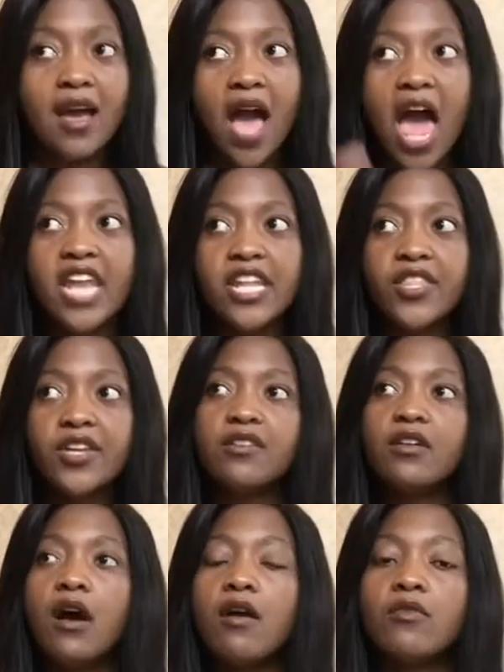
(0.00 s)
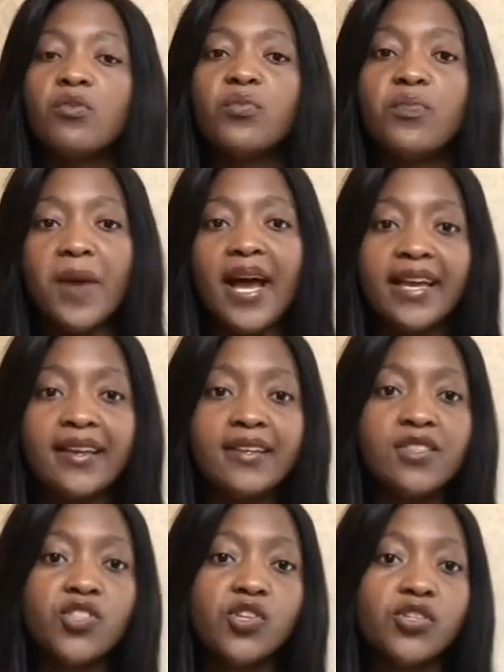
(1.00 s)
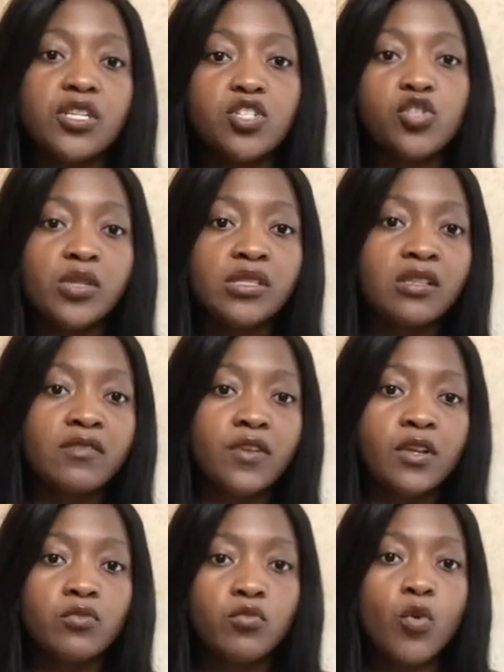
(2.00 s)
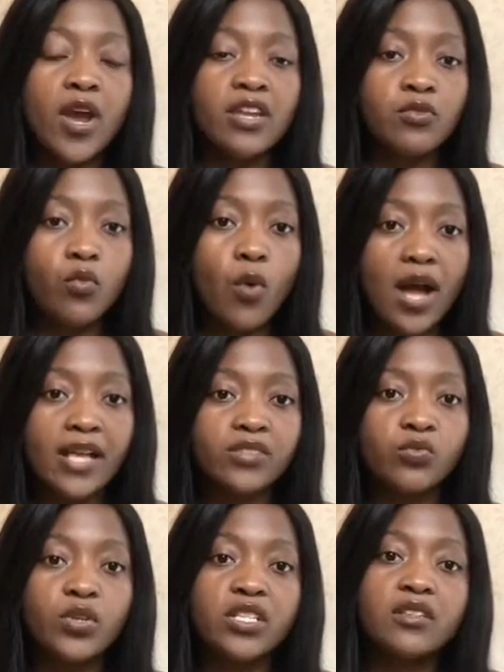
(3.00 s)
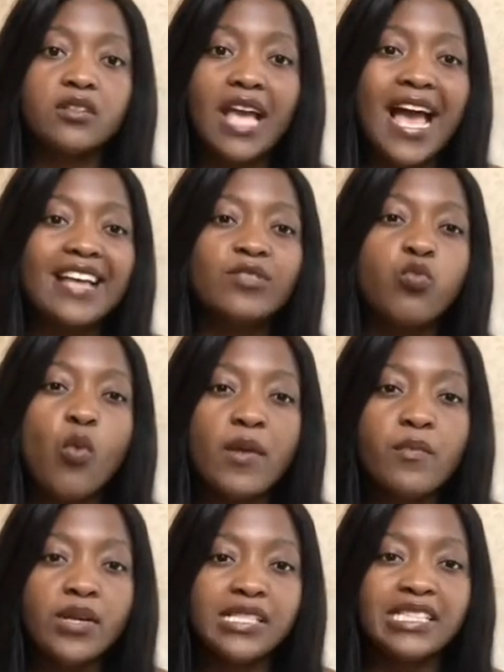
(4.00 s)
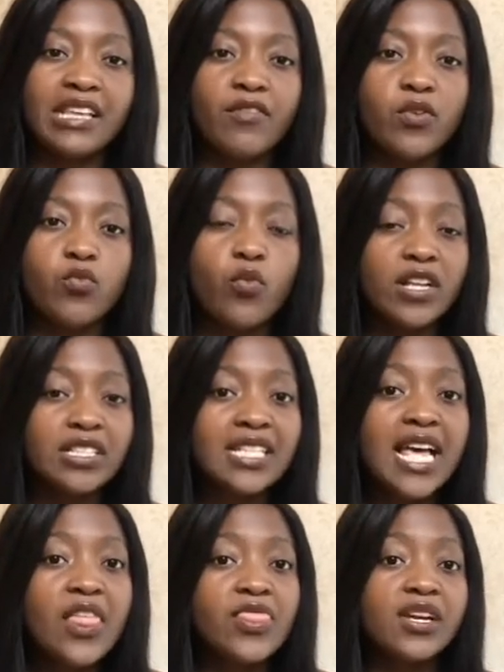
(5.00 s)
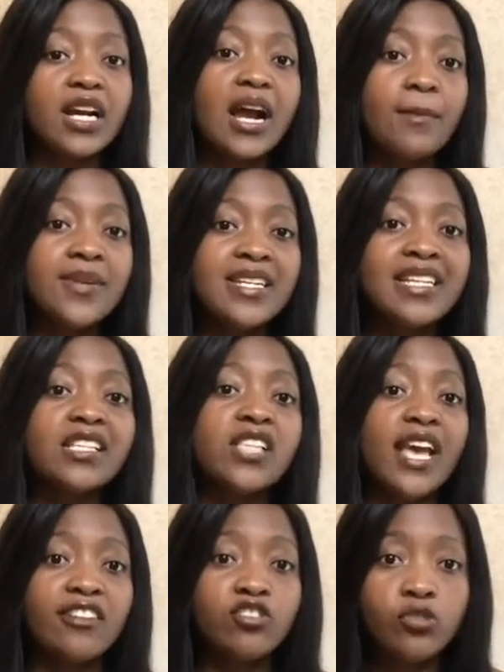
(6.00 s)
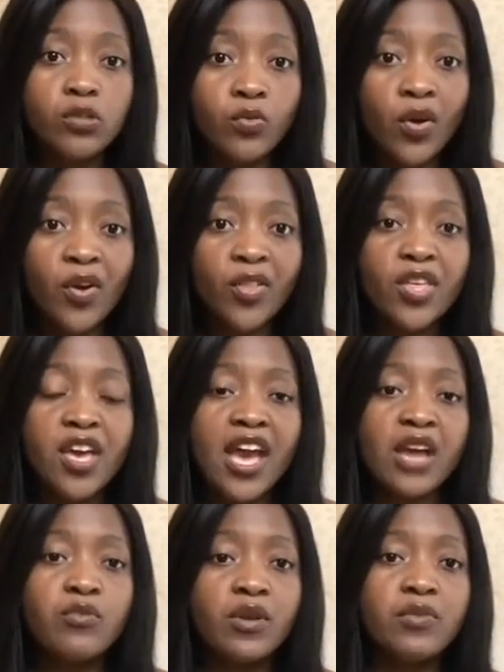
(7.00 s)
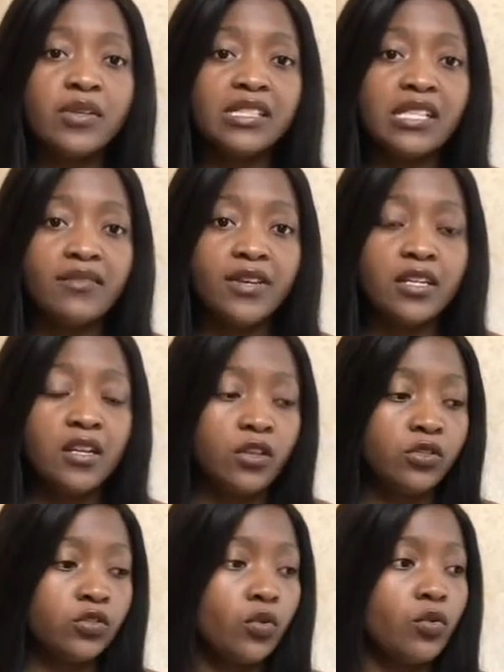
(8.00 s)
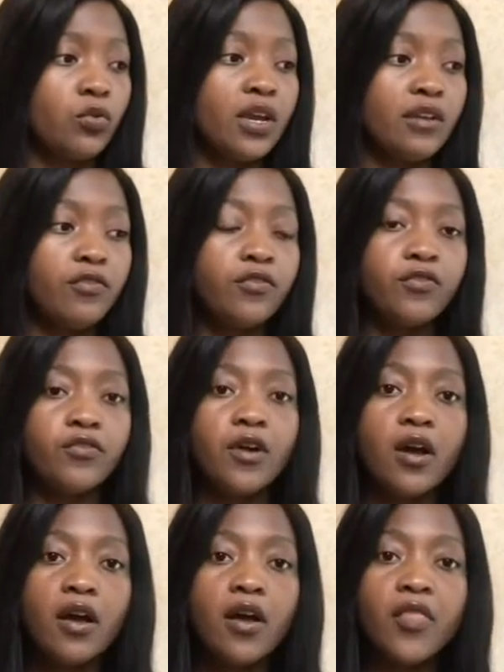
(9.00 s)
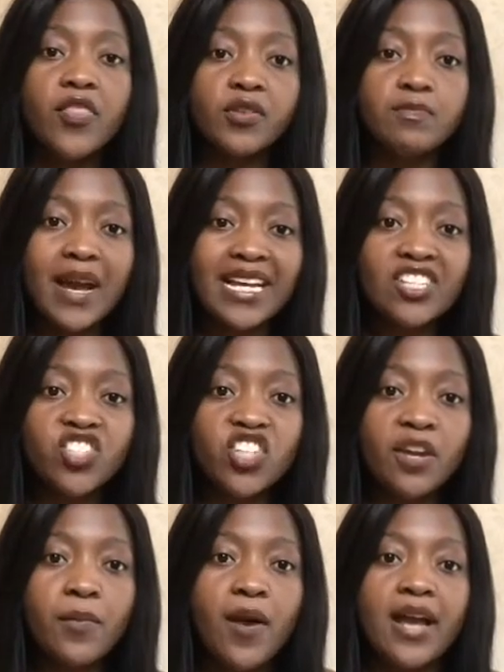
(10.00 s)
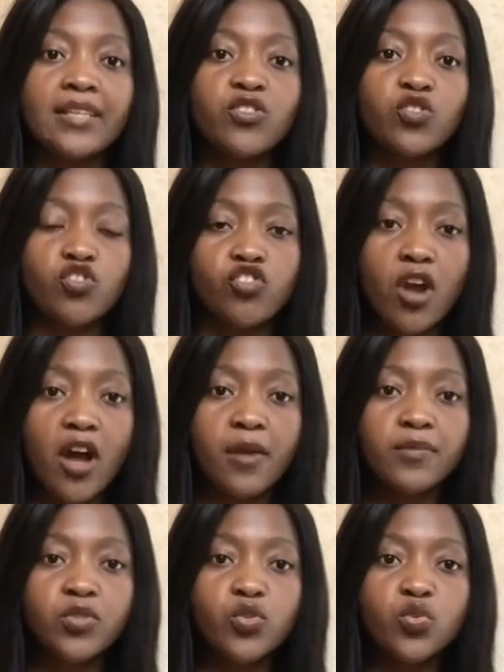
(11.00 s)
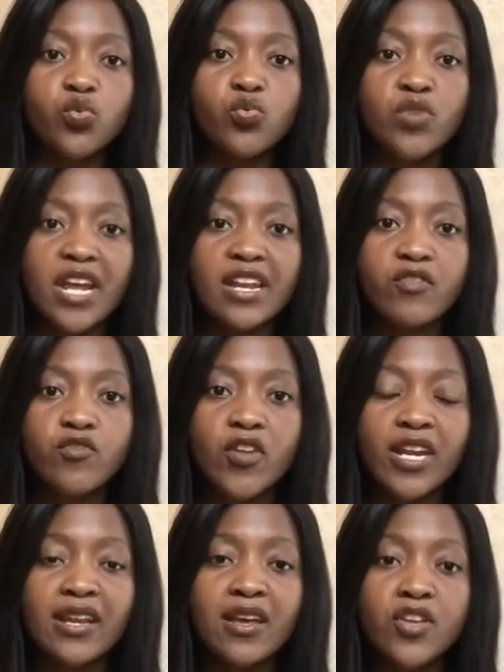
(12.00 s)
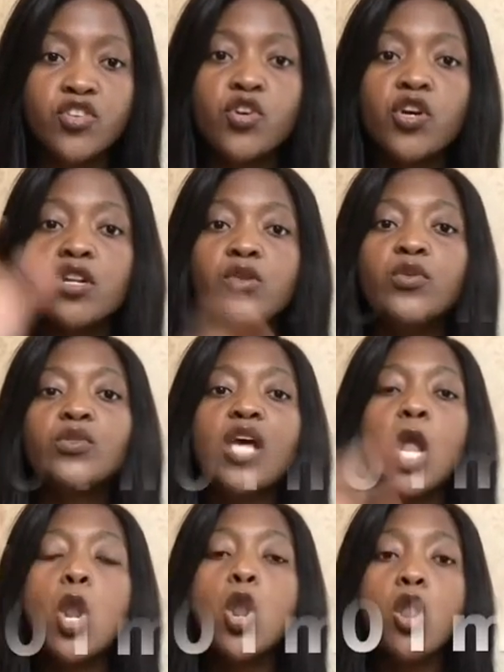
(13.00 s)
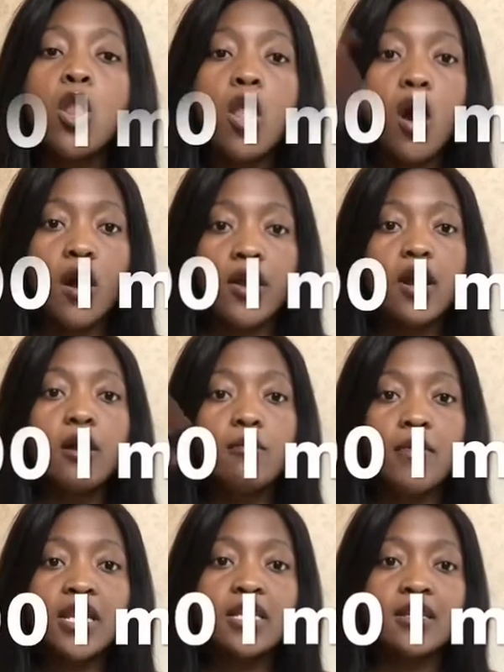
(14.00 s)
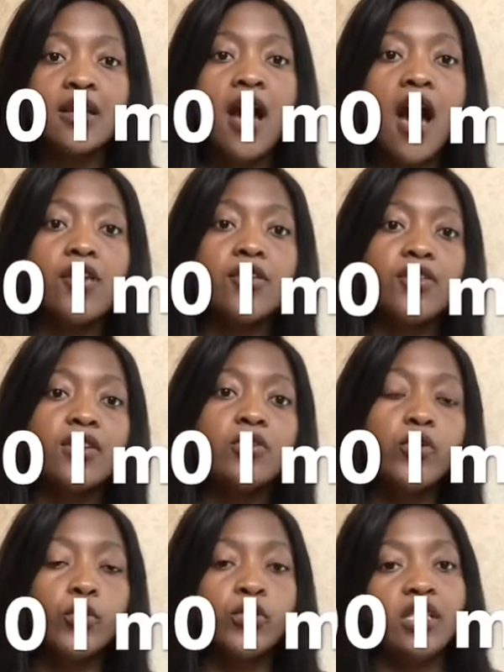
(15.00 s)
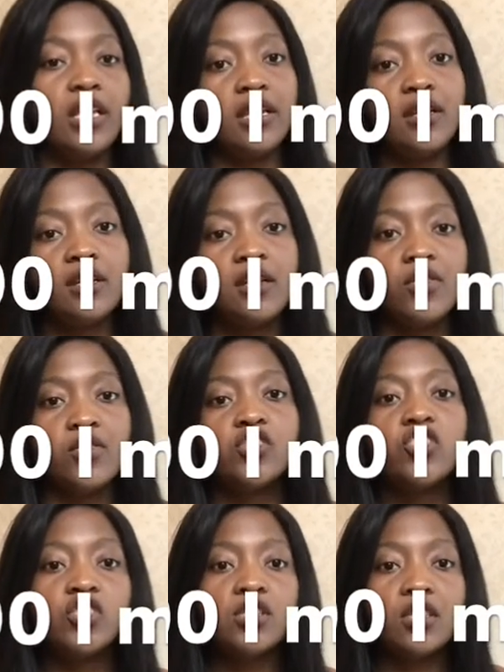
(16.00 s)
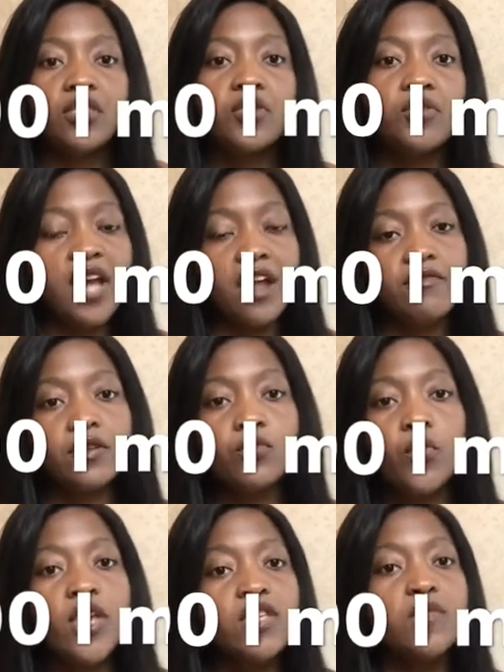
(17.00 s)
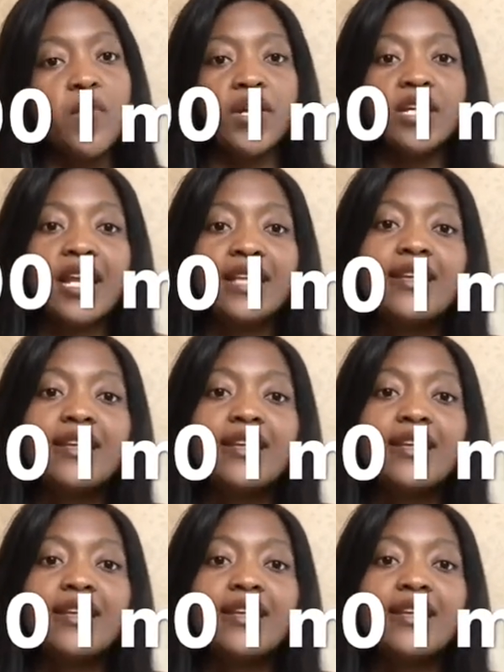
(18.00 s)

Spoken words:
Other than buying the intrinsic value where it was at 1.7, what the company is actually worth at 1.7. So if the market share price drops to 900, you're gonna lose a lot of money, other than losing just the 300 where you bought it